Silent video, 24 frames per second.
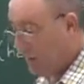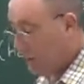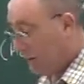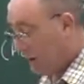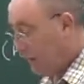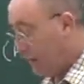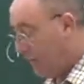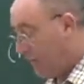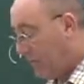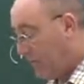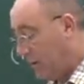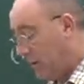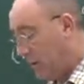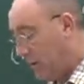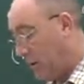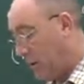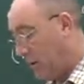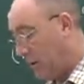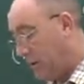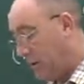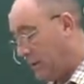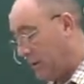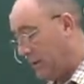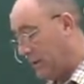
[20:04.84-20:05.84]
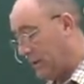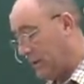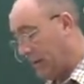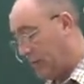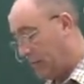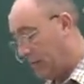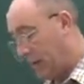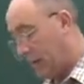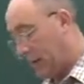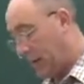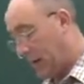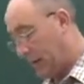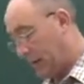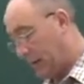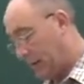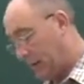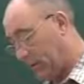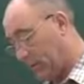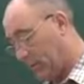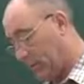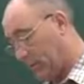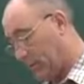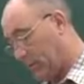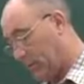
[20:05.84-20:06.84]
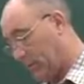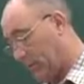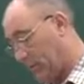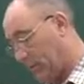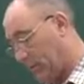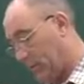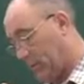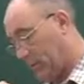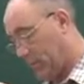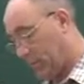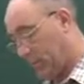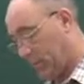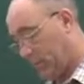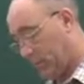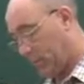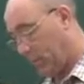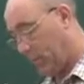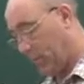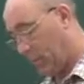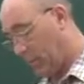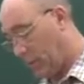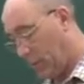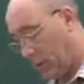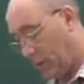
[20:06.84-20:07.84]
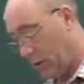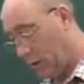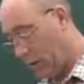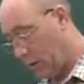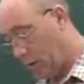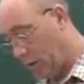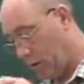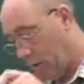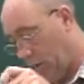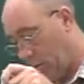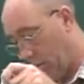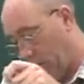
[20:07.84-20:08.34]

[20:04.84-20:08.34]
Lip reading: if I unzip that molecule,